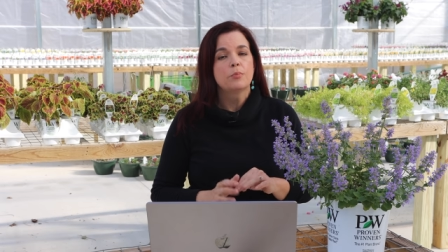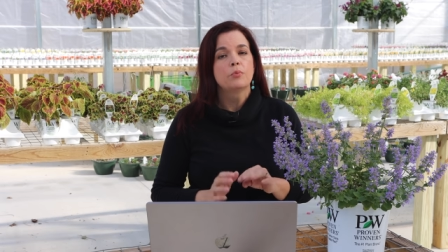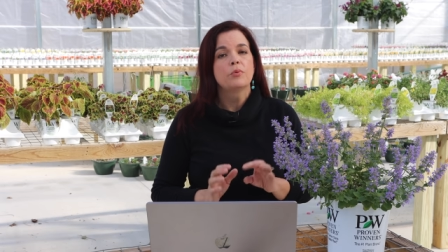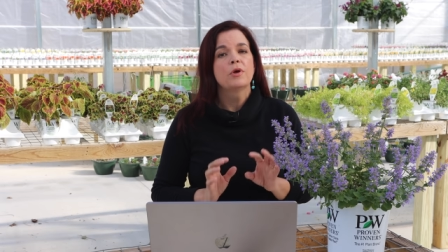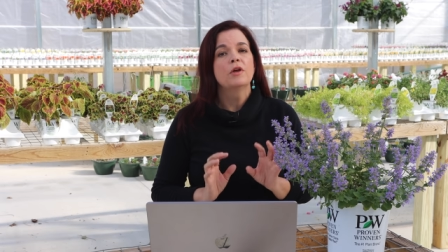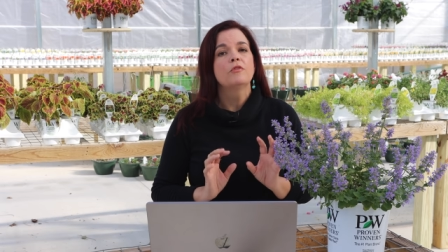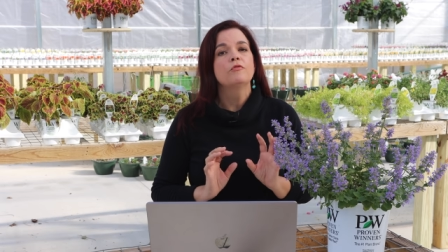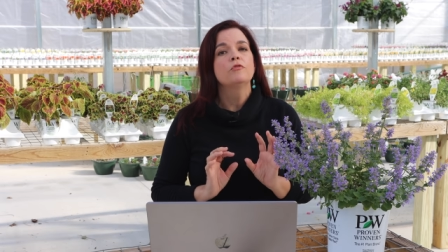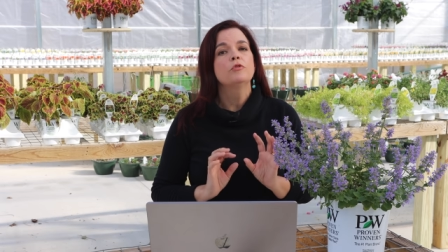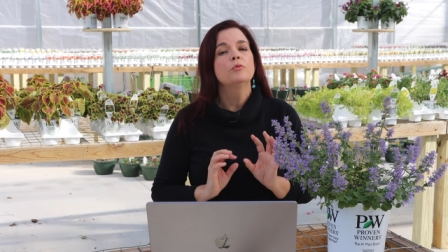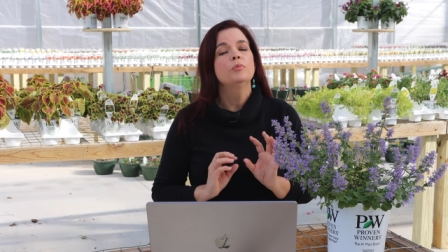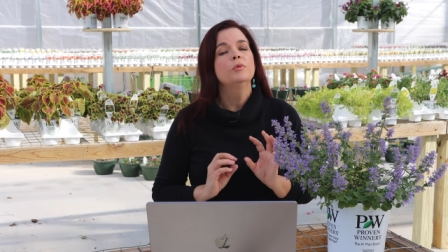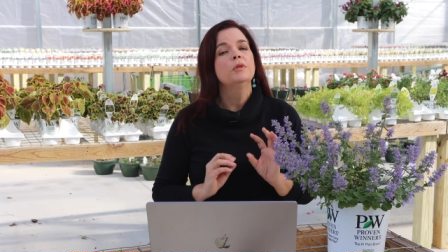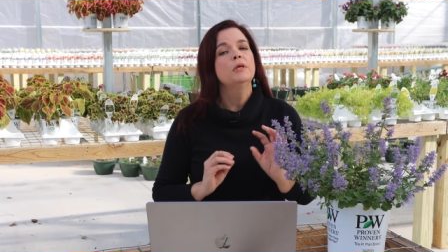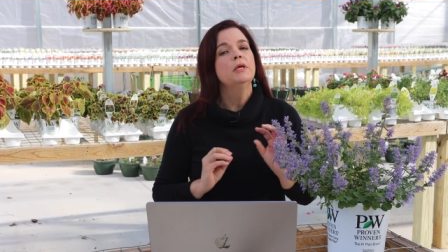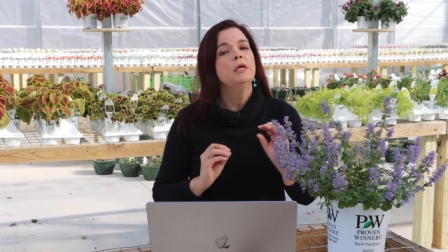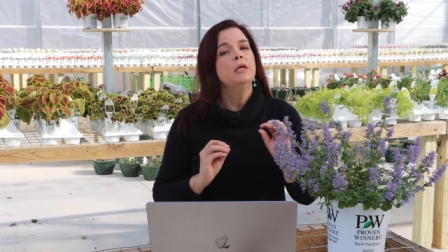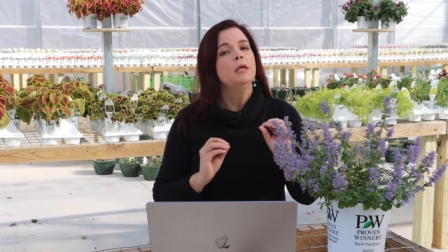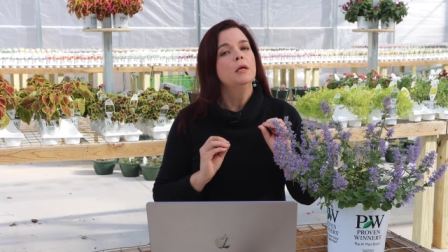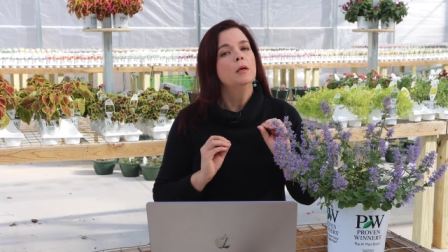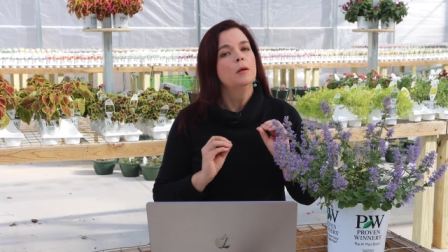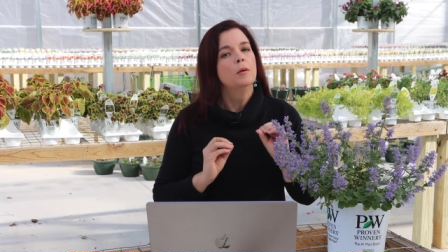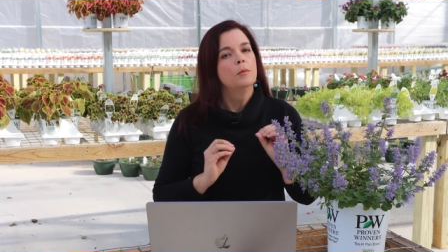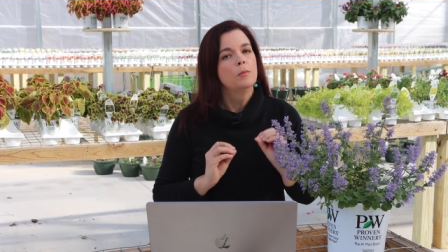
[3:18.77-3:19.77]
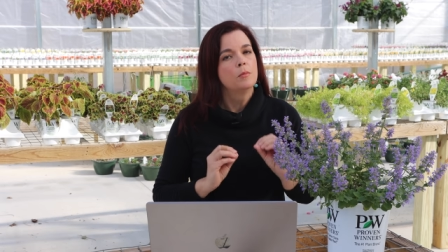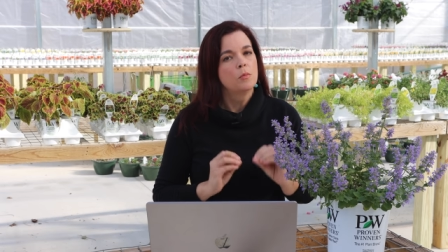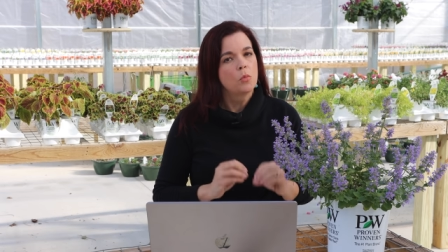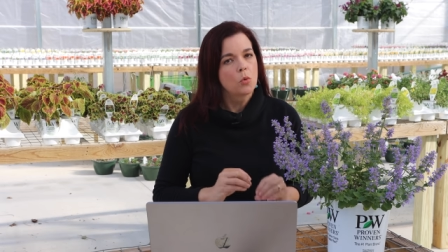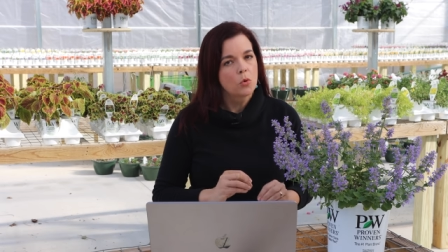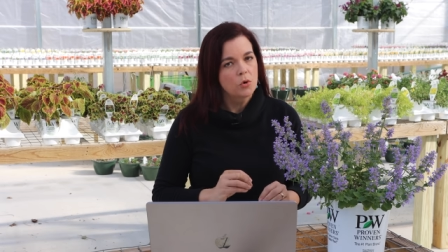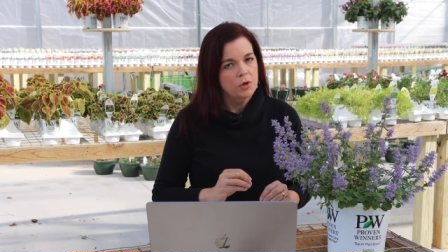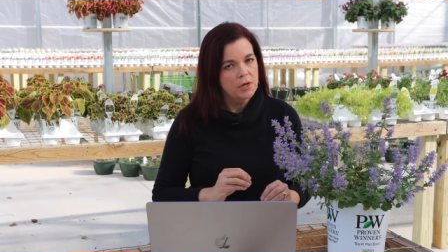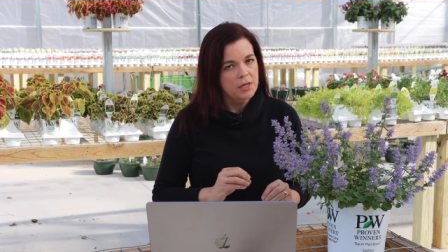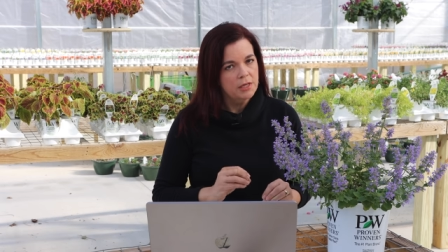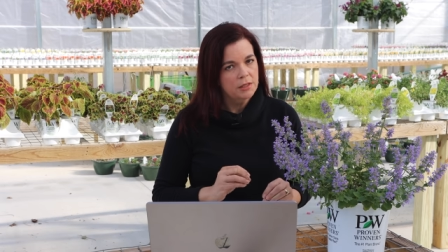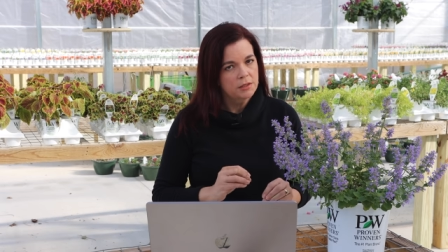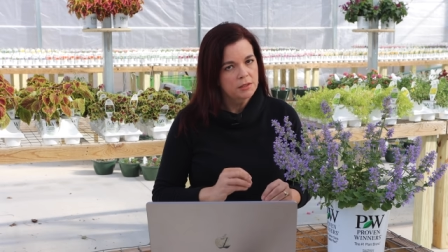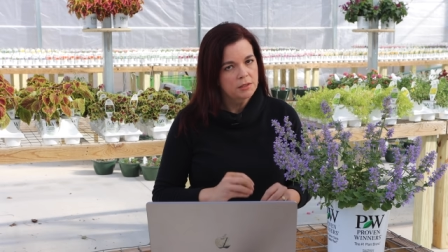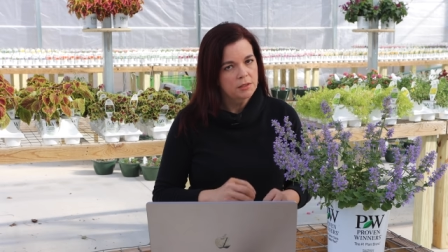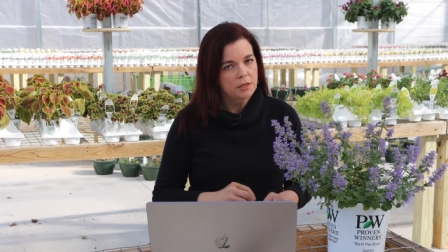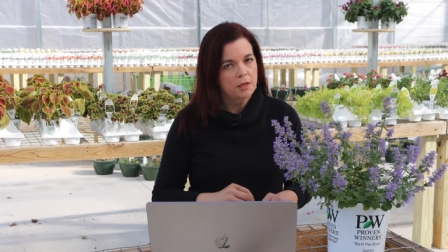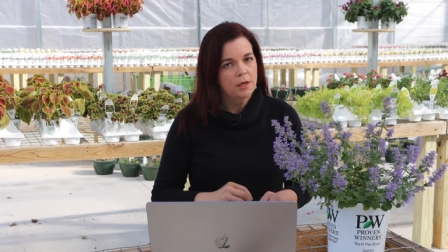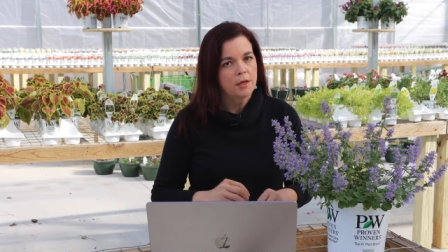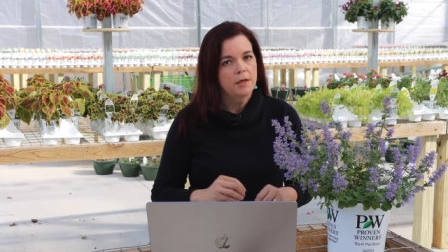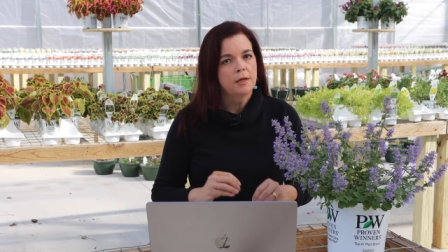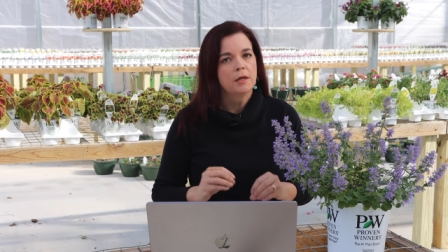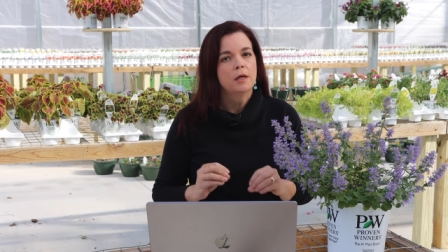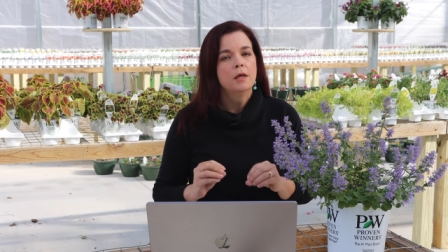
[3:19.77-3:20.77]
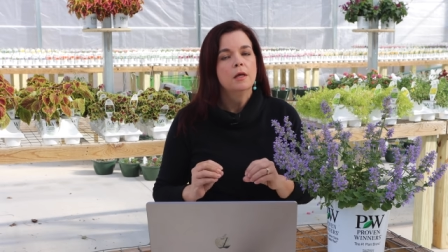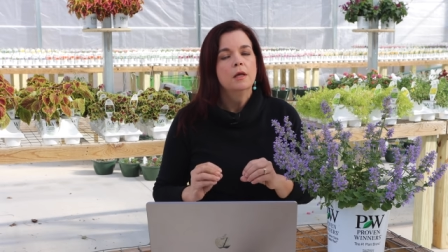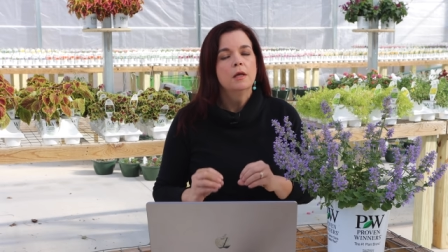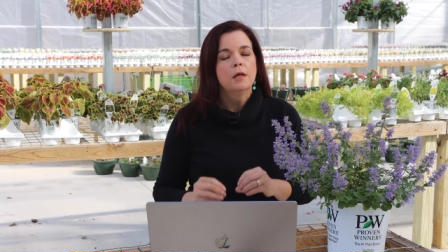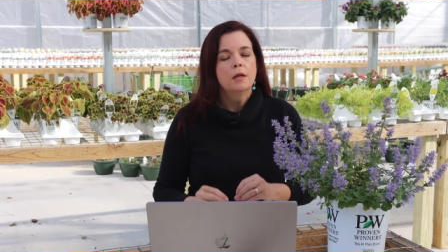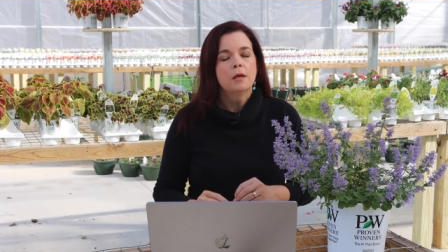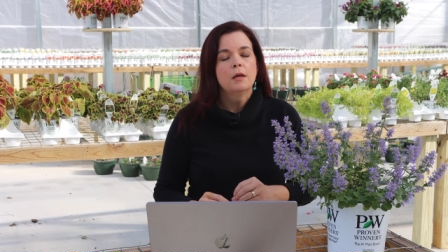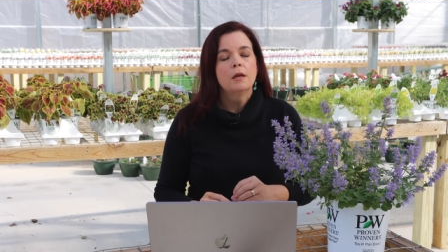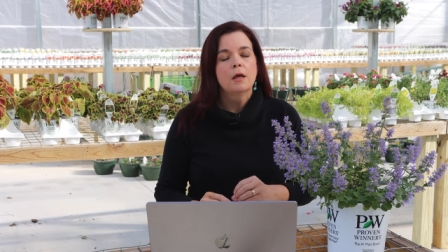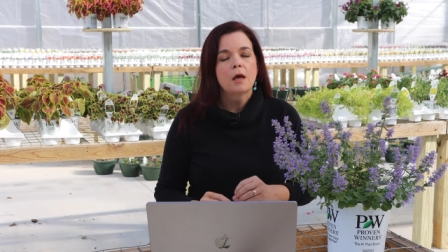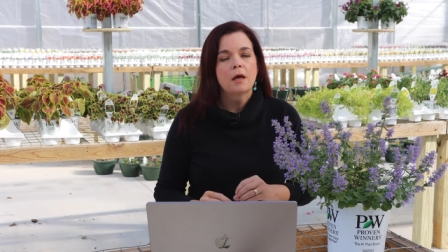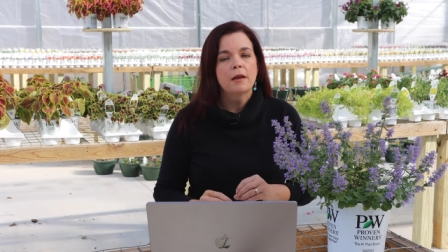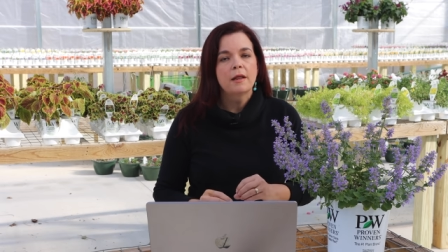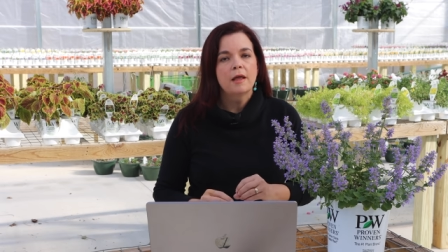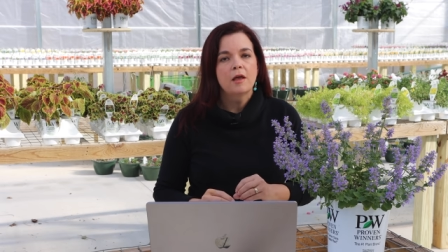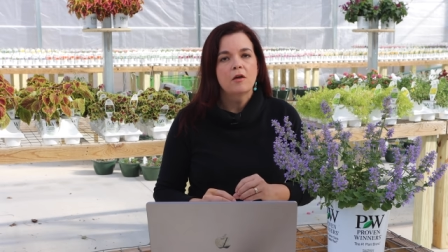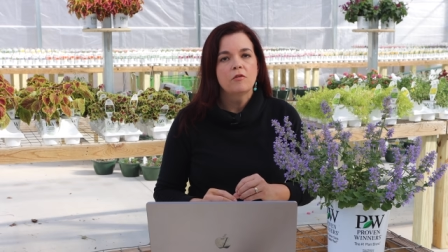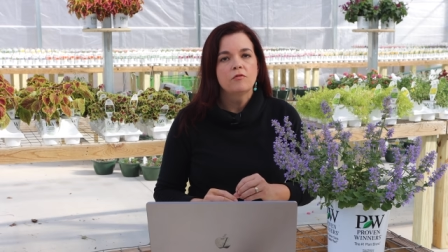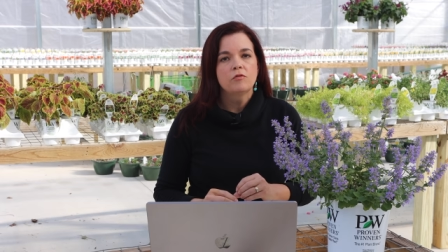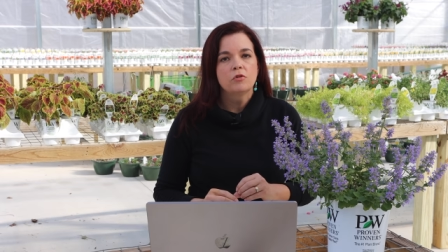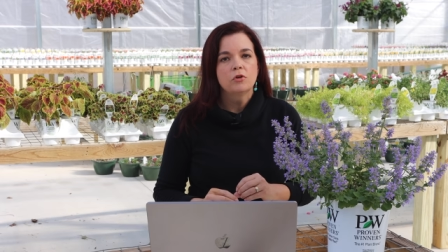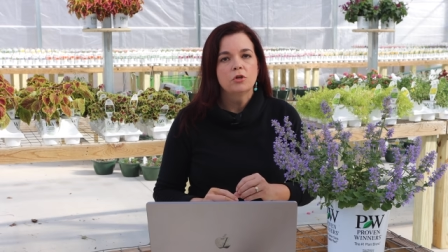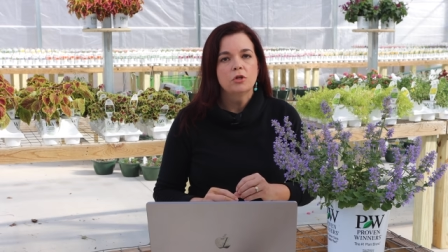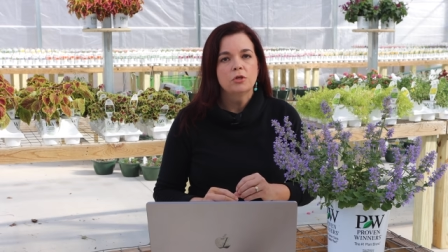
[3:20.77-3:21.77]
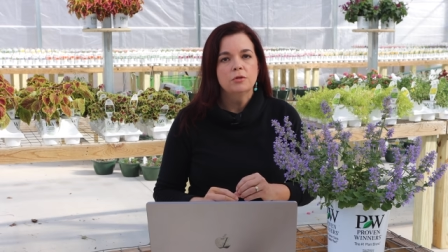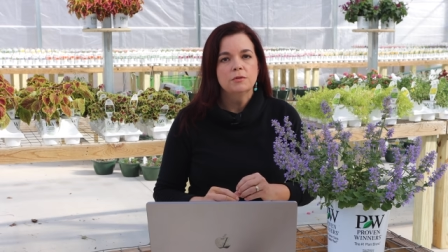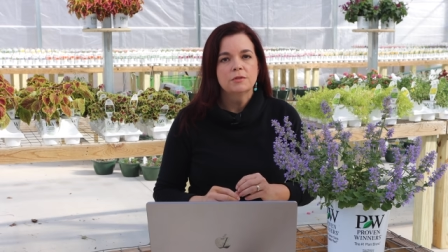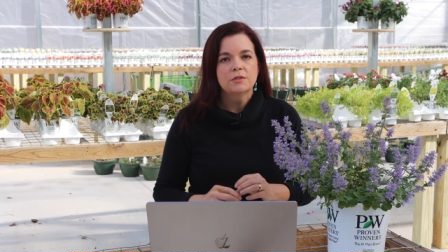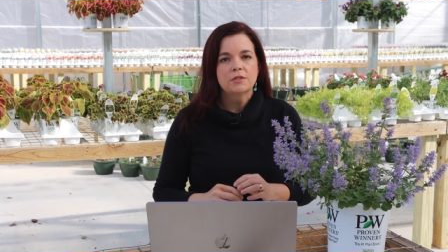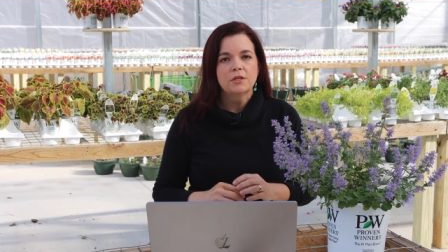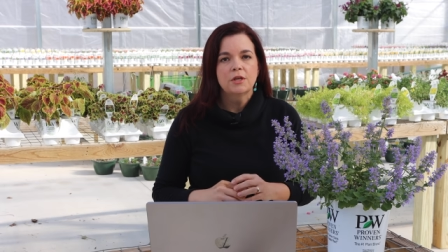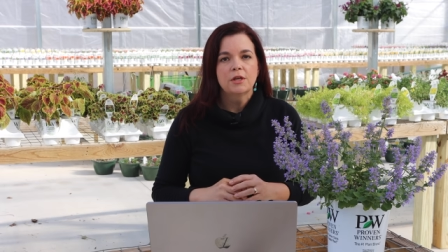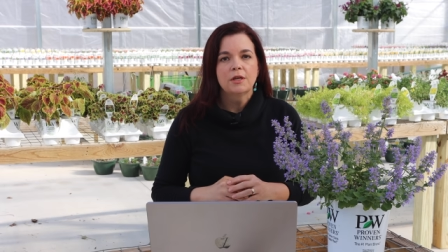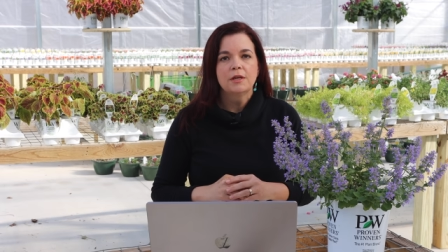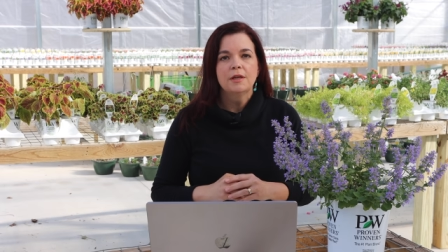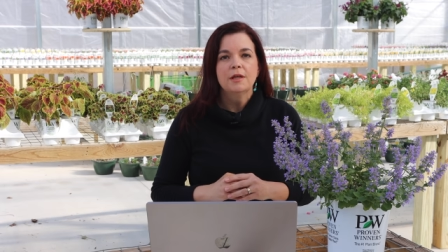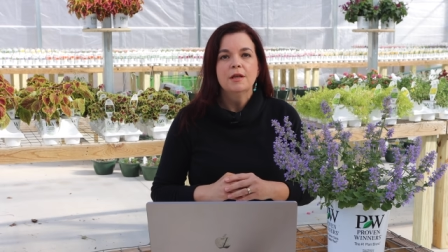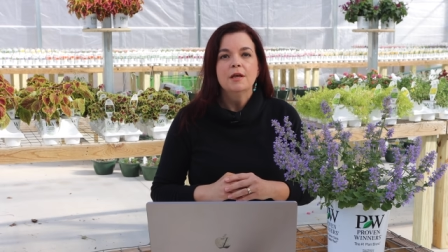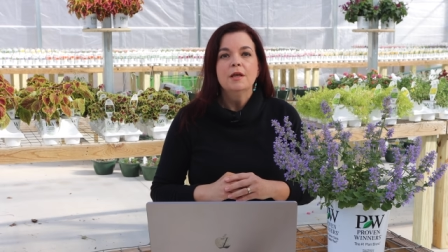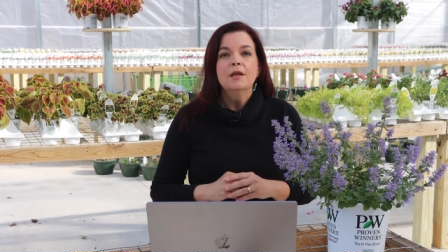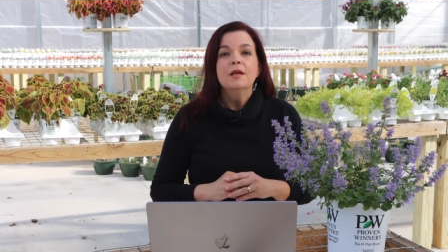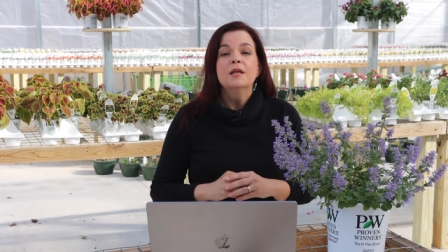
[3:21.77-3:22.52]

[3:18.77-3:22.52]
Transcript: preferably morning sun not afternoon sun.